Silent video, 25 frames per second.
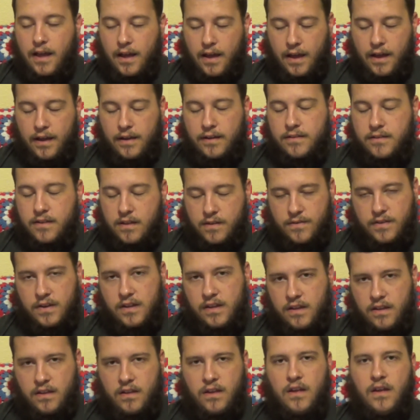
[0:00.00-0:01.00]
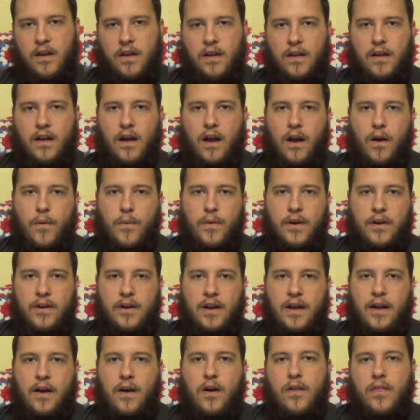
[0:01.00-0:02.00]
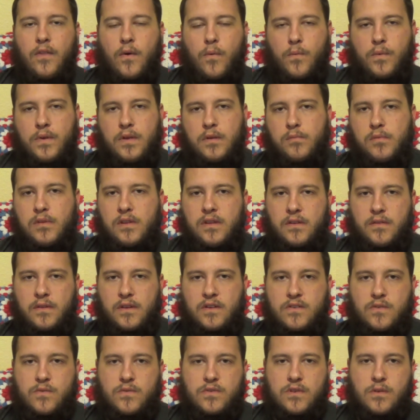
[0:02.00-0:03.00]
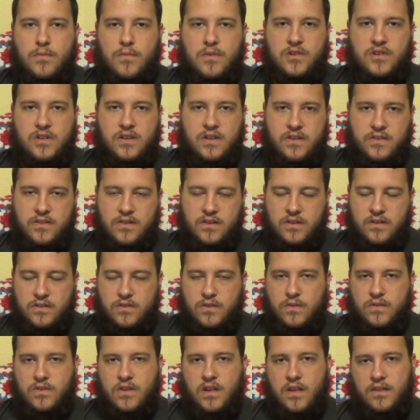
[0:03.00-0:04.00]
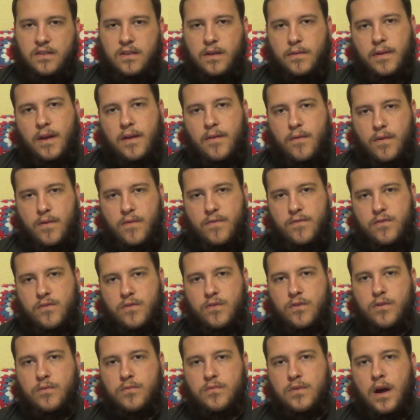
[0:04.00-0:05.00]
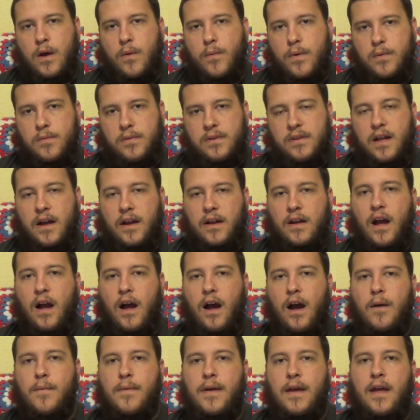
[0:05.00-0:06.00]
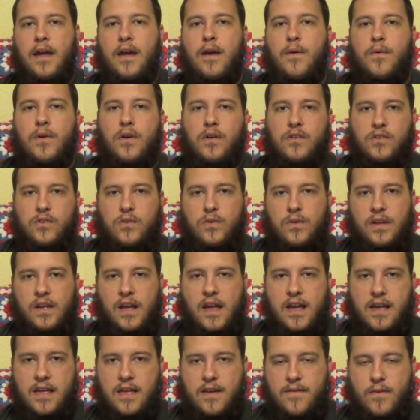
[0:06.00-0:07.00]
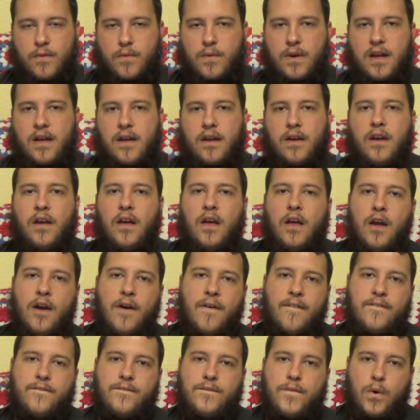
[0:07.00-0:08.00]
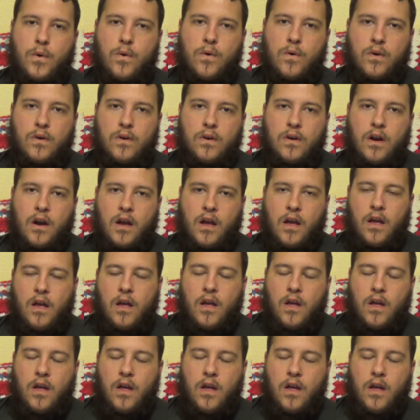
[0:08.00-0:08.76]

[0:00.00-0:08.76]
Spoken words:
activity. We are now on the Weebly because it was so much easier. So it's geekedupgamingreviewgroup.weebly.com, and we're also doing a giveaway for